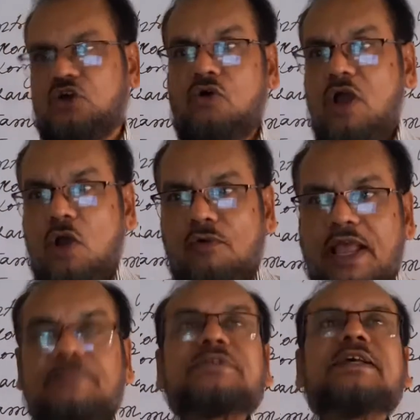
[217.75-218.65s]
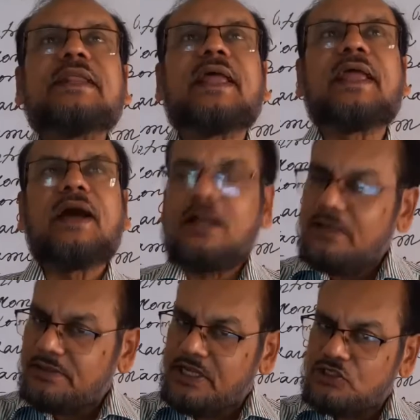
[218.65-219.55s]
So, we have seen
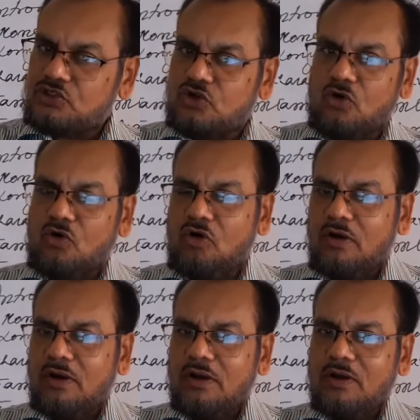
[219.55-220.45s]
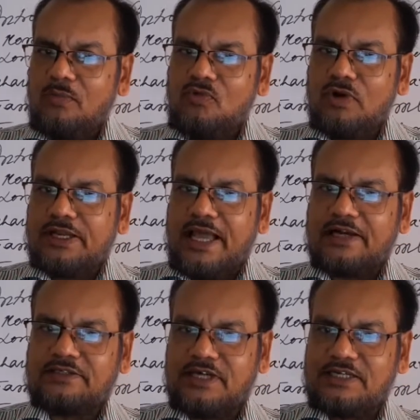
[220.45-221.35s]
here there is no poor
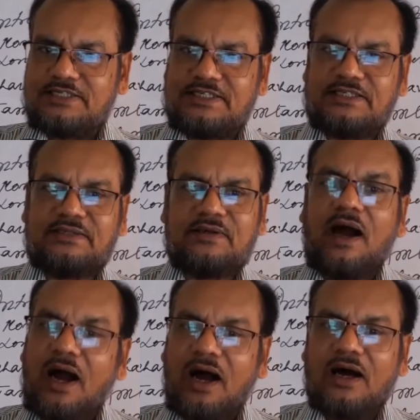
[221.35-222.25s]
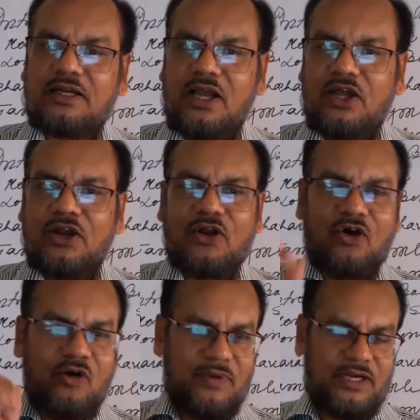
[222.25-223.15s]
characters in her
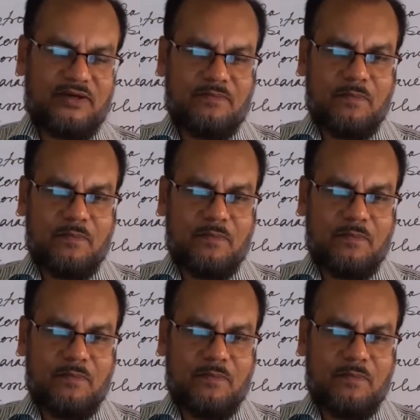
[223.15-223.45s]
novel.